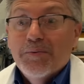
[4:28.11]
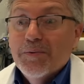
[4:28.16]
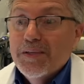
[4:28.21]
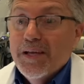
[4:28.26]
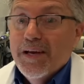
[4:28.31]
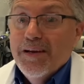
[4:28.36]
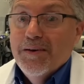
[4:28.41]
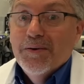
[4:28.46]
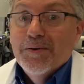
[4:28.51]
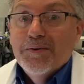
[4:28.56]
when
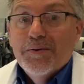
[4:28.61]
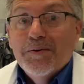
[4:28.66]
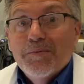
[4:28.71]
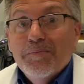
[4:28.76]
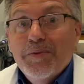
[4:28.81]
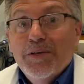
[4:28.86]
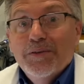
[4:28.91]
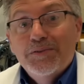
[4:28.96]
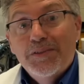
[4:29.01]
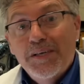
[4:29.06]
they go to a
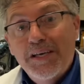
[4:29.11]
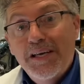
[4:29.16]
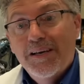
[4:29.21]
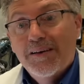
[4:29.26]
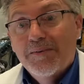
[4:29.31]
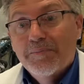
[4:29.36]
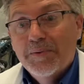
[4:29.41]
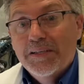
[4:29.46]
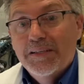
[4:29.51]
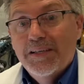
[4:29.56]

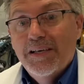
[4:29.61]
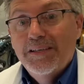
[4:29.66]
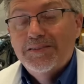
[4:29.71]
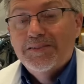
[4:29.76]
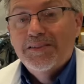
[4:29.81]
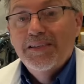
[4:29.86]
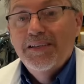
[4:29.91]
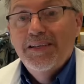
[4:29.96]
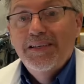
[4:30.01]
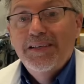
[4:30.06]
museum and they
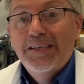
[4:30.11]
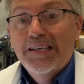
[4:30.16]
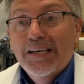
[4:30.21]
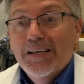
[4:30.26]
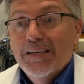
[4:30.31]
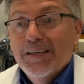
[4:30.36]
see